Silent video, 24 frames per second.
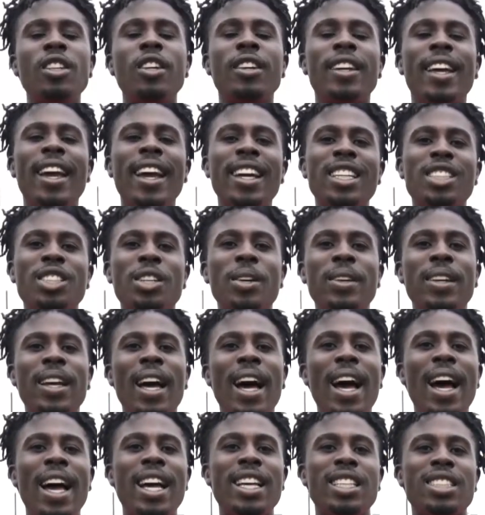Okay, so
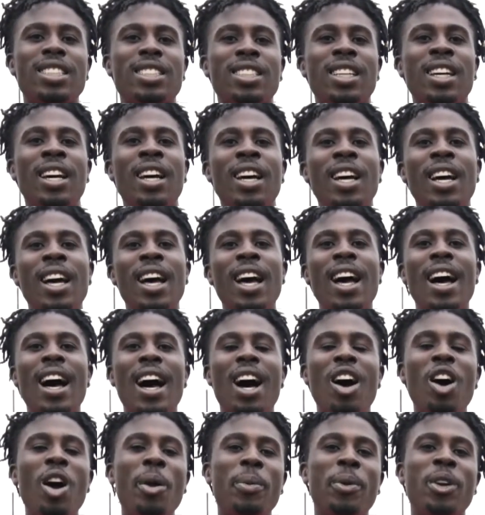guys,
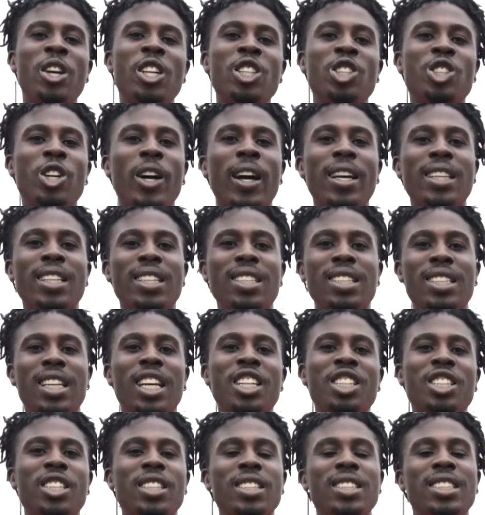I hope you enjoyed the
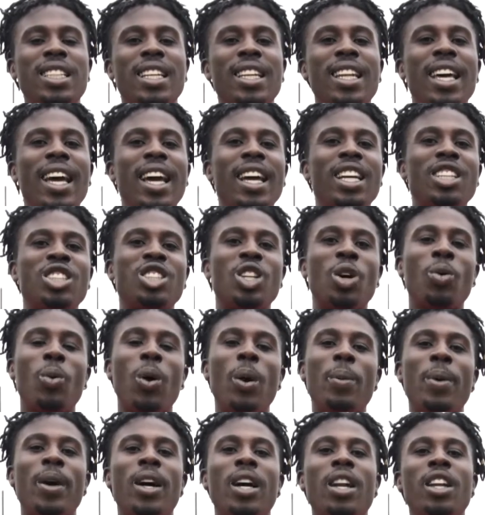session today. So
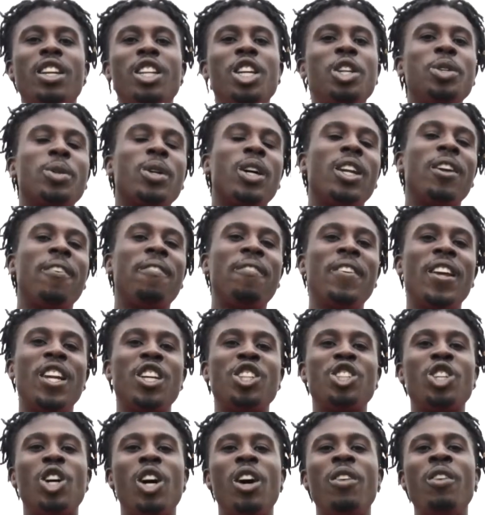what we're gonna do is we're gonna
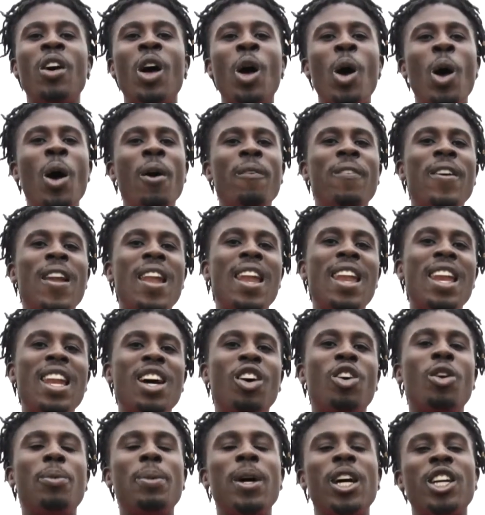finish off with a
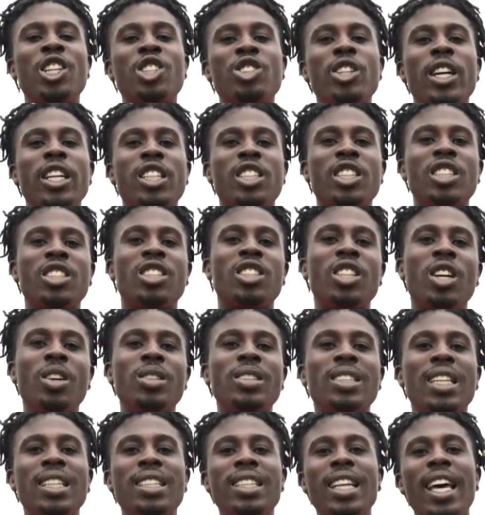little bit of stretching. So
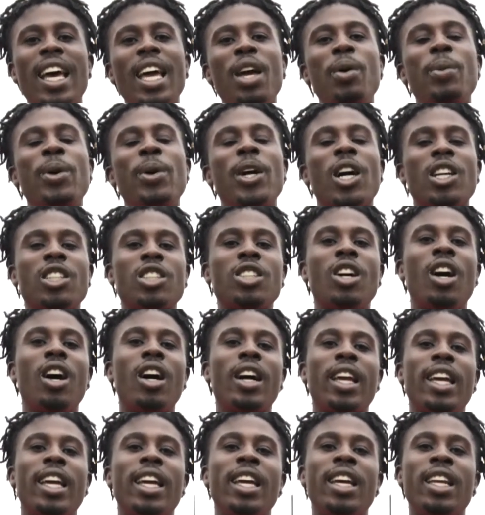today we are
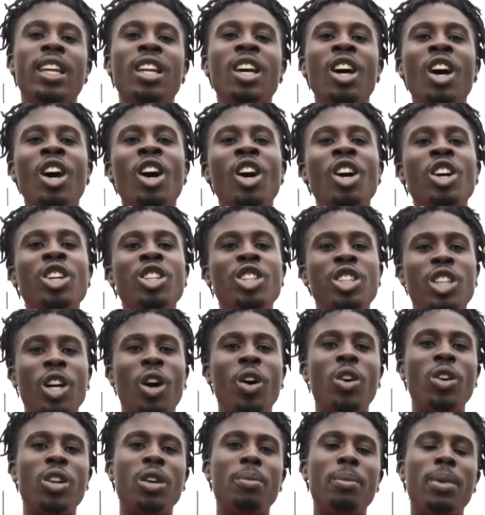targeting
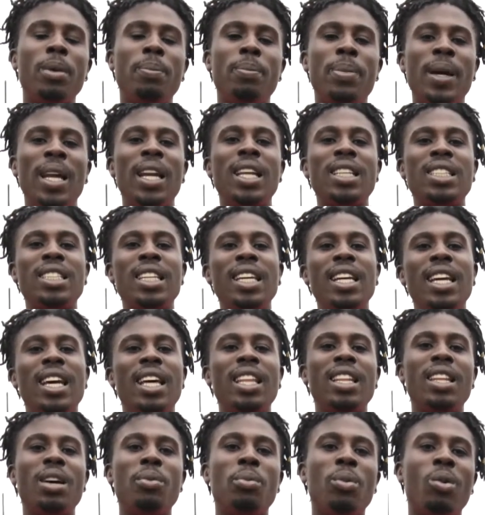shoulder mobility,
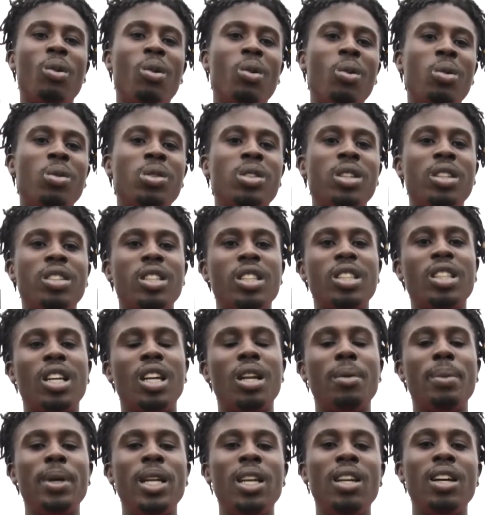and then we're also just
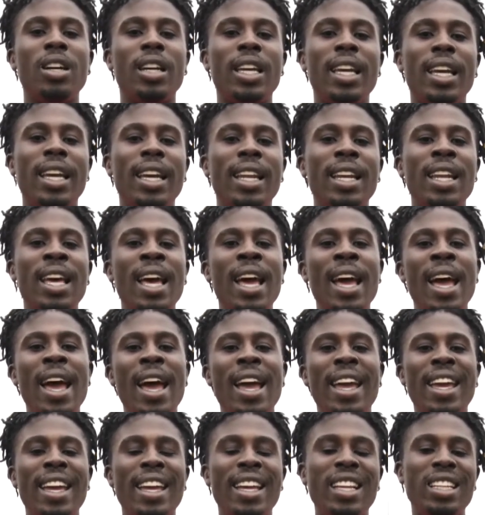gonna be looking
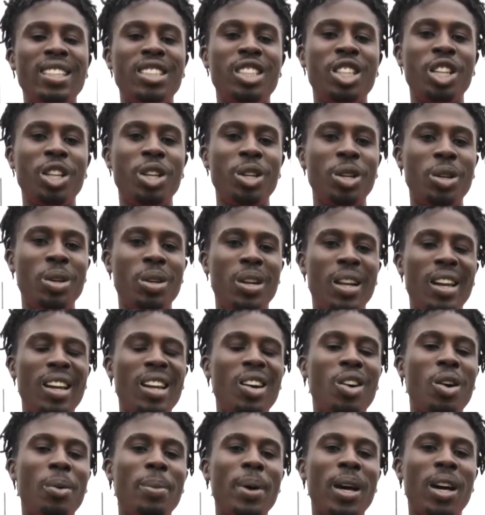into a
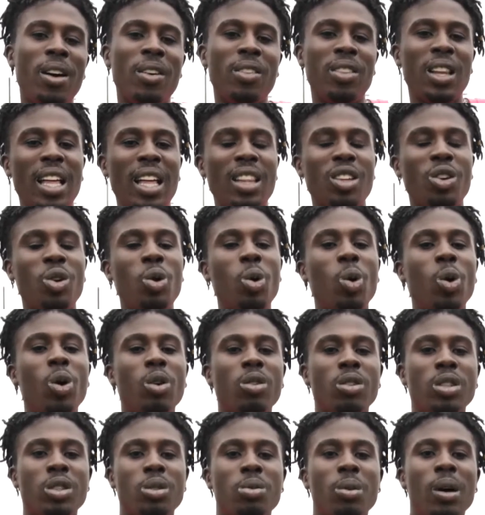little bit of the
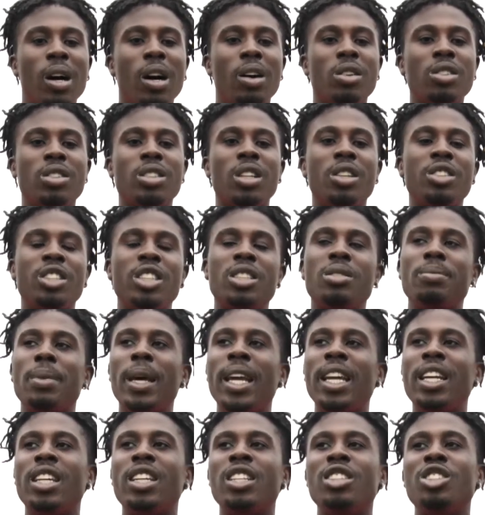core as well. So just
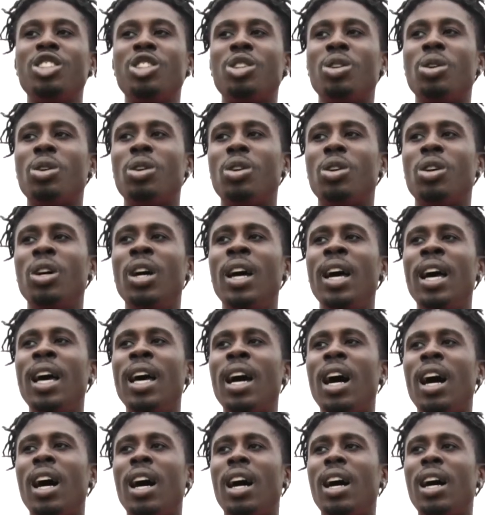making sure
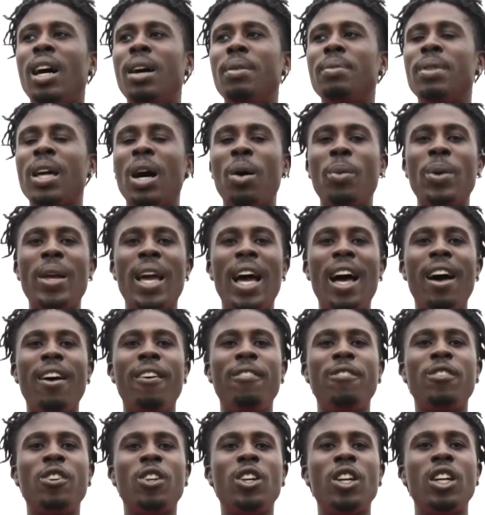that we
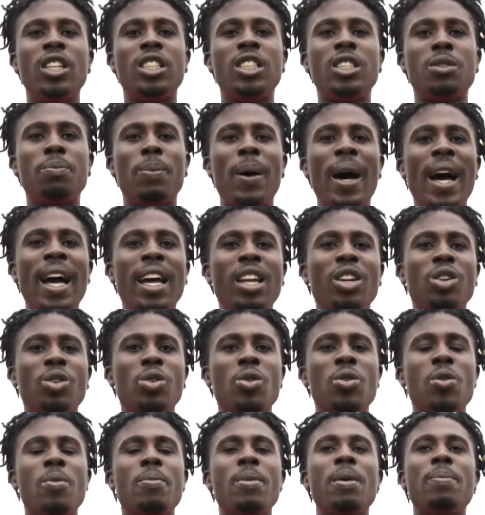have good
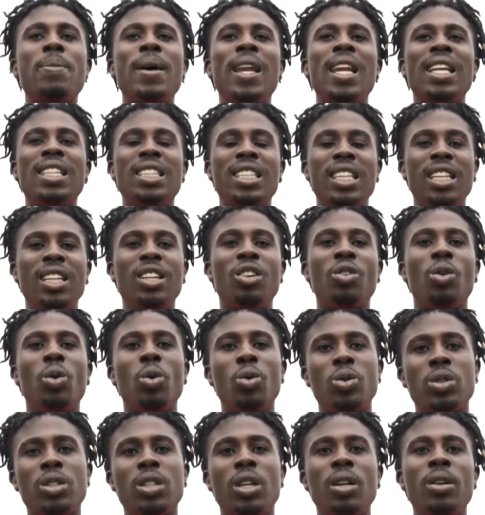spinal mobility
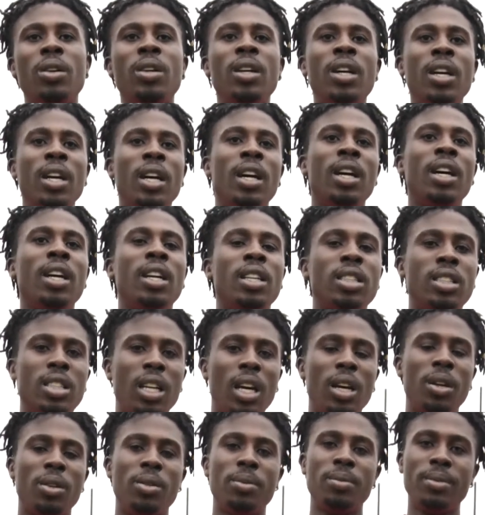also.
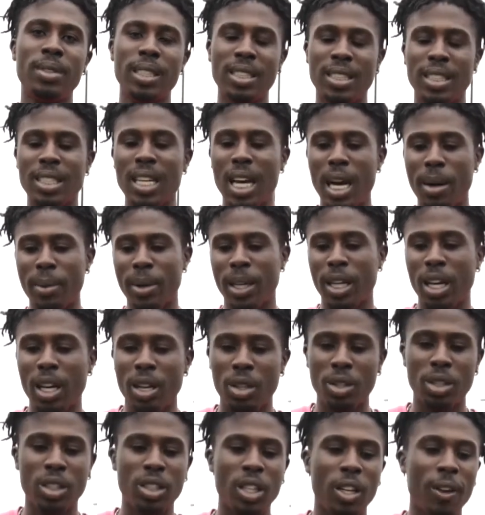So this is how it
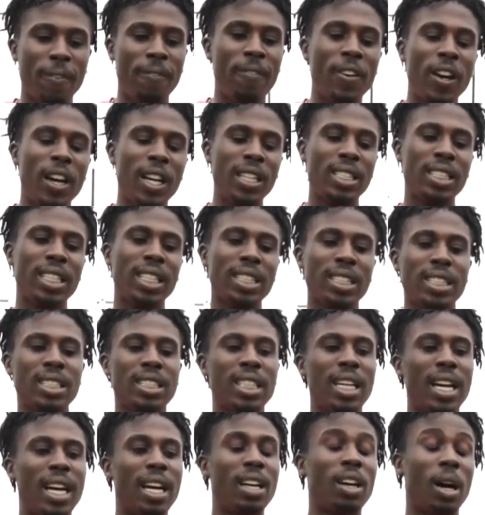goes. So the first
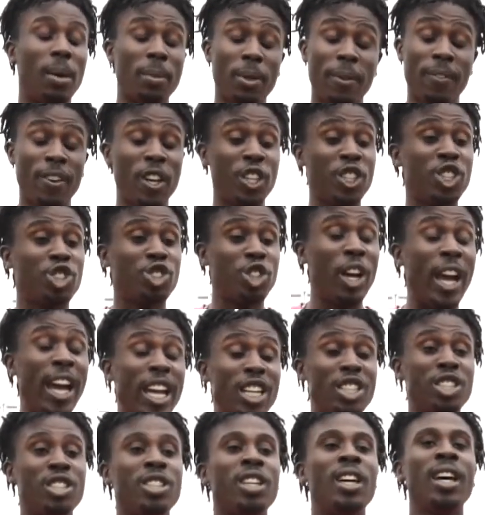exercise, the first
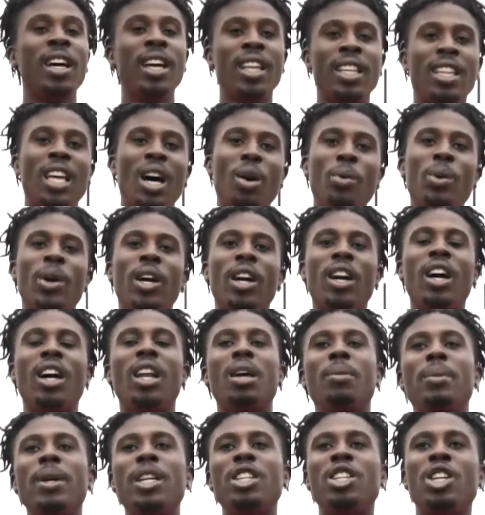stretch that we're going
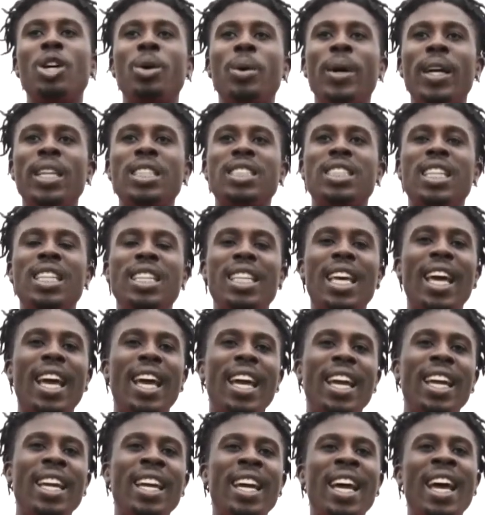to be doing
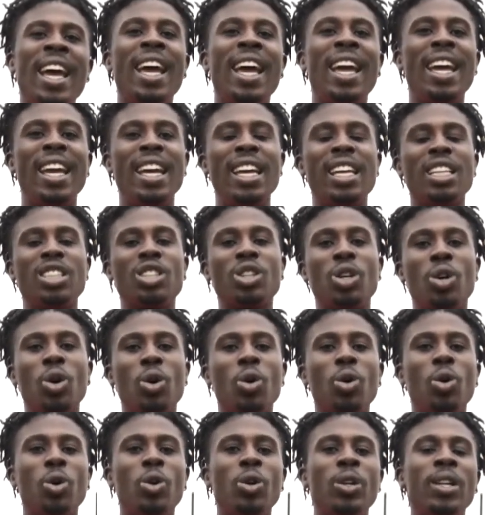today is
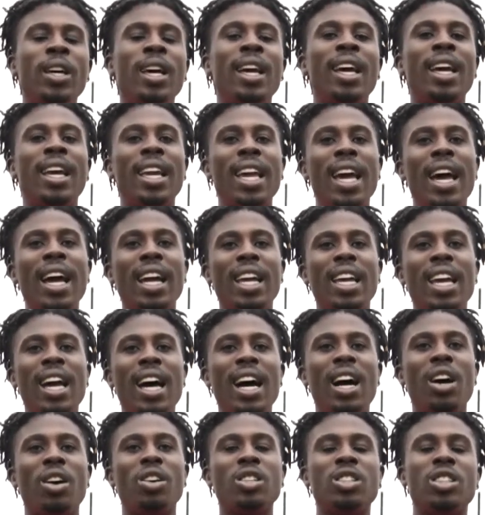called
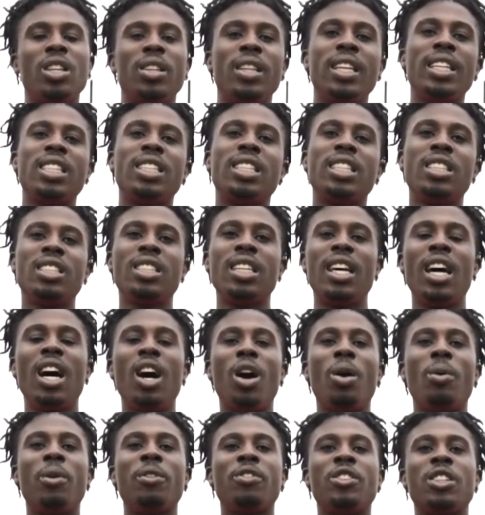cat-cow. So this is to
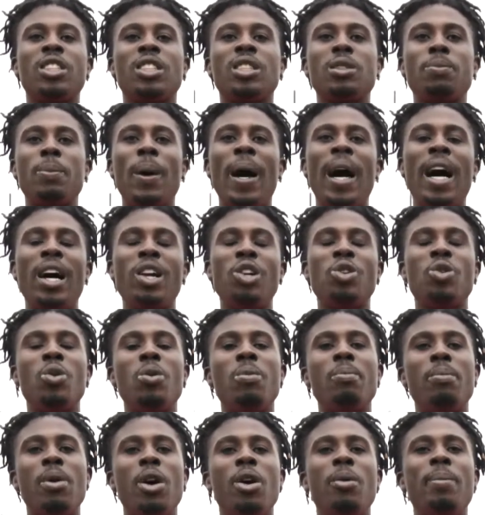help with your spinal
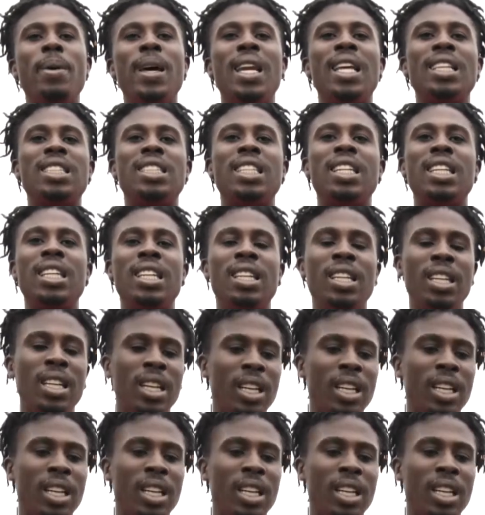mobility.